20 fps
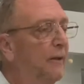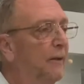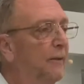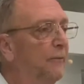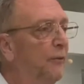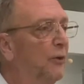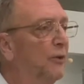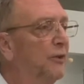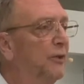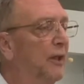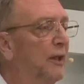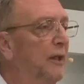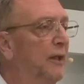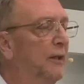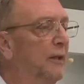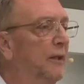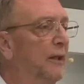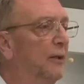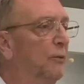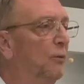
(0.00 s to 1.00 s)
the first thing
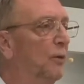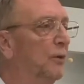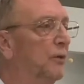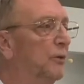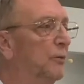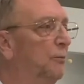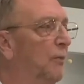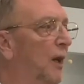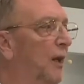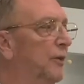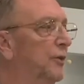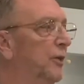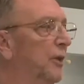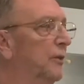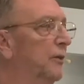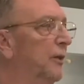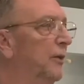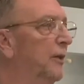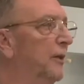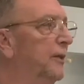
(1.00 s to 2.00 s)
he did was march
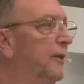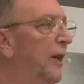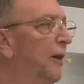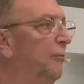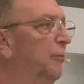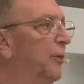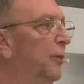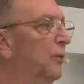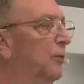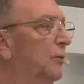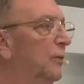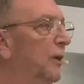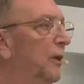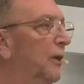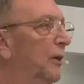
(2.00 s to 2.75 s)
into the temple